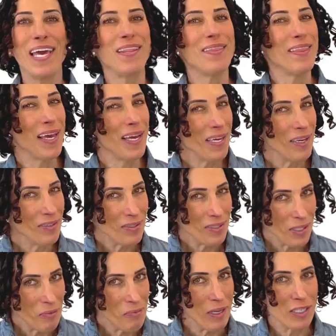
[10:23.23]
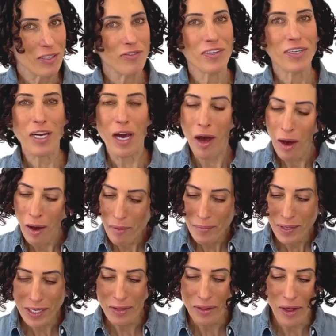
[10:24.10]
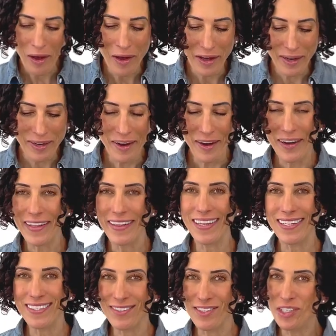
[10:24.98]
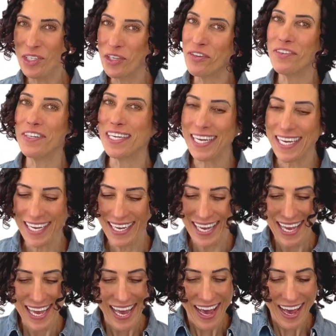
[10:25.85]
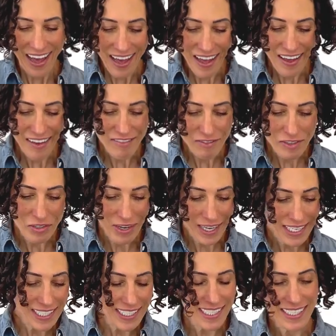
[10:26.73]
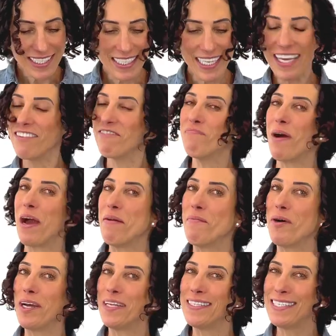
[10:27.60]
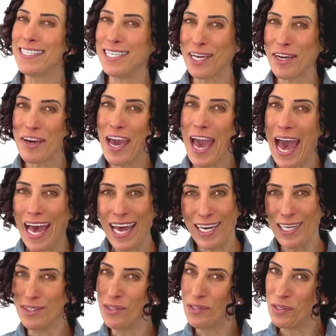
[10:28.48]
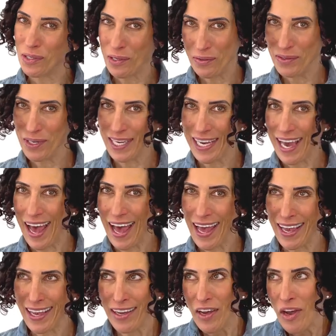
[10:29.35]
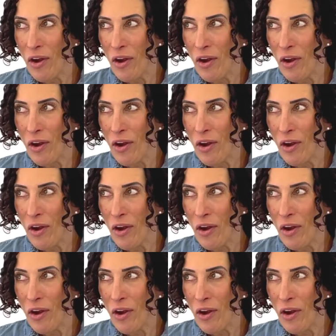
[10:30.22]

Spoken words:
Thank you so much for coming along on this journey of trying to save my Monstera adansonii.